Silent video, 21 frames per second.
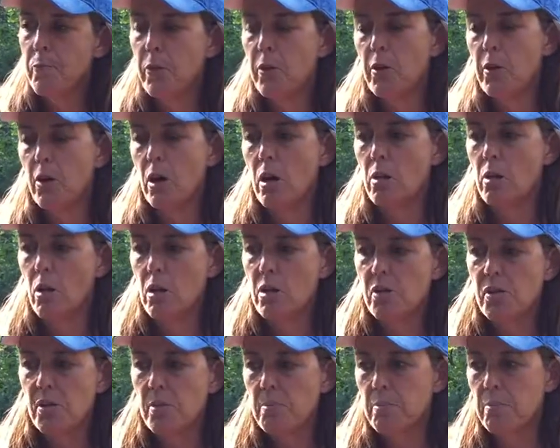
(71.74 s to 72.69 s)
There are
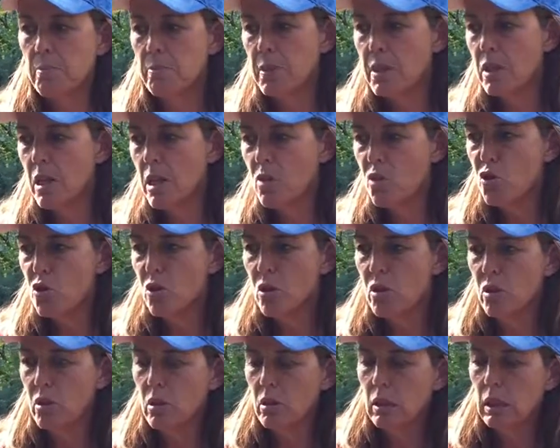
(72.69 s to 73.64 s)
some
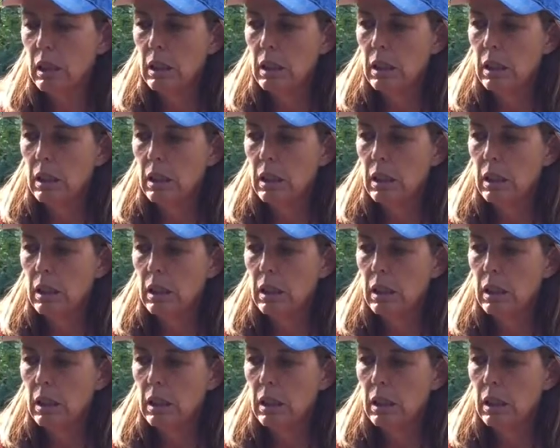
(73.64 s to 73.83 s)
potential